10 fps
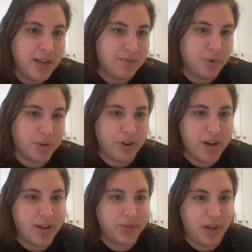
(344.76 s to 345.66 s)
North
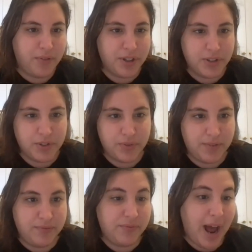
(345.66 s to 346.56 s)
Korea suffers
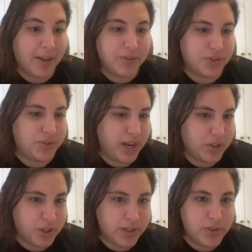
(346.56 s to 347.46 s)
from vast
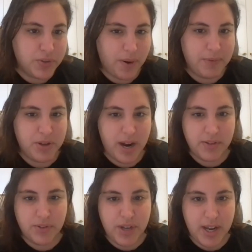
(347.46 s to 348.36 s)
sanctions from the United
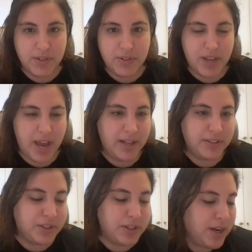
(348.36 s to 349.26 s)
States
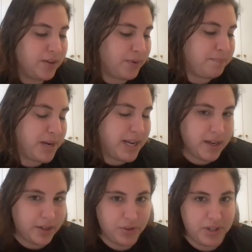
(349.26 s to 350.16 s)
and from many
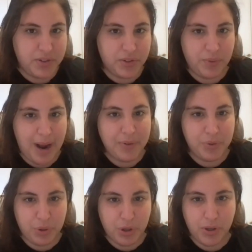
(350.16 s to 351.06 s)
countries around the
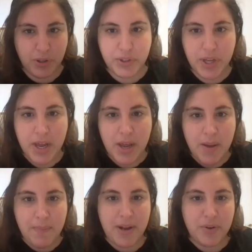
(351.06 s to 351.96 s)
world.
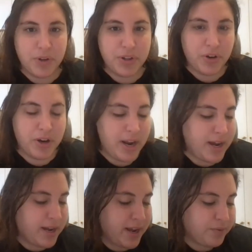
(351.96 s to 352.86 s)
But North
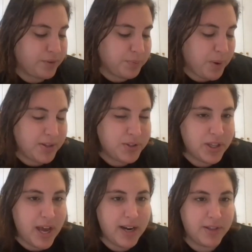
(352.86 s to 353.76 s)
Korea, in response to
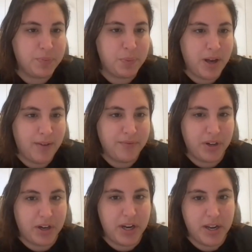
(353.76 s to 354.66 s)
that, has become
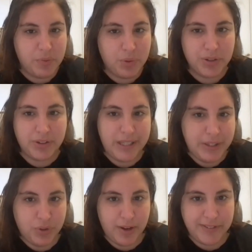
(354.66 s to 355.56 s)
very inwardly
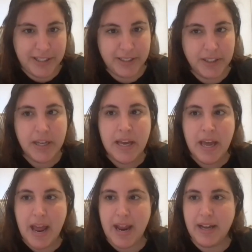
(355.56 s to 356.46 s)
driven
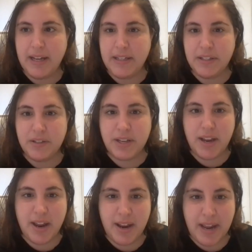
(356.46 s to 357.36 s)
and
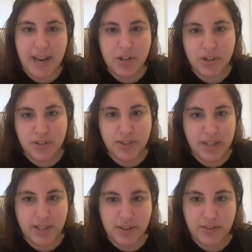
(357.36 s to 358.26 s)
engages
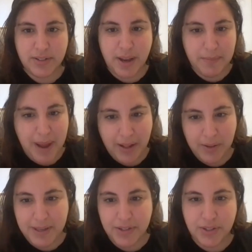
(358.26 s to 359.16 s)
in some
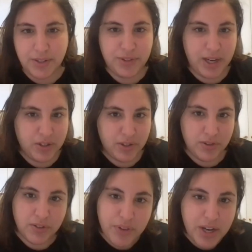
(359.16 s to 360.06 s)
elements of
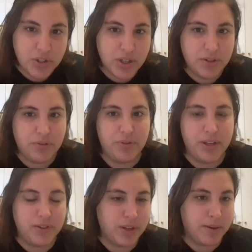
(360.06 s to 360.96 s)
sanctions evasion through
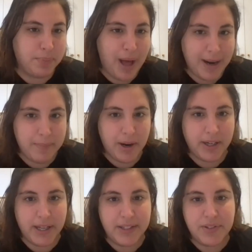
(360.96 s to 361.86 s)
things like black
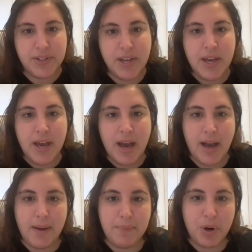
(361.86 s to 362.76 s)
markets,
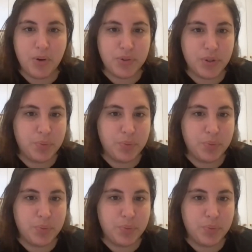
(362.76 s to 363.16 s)
but also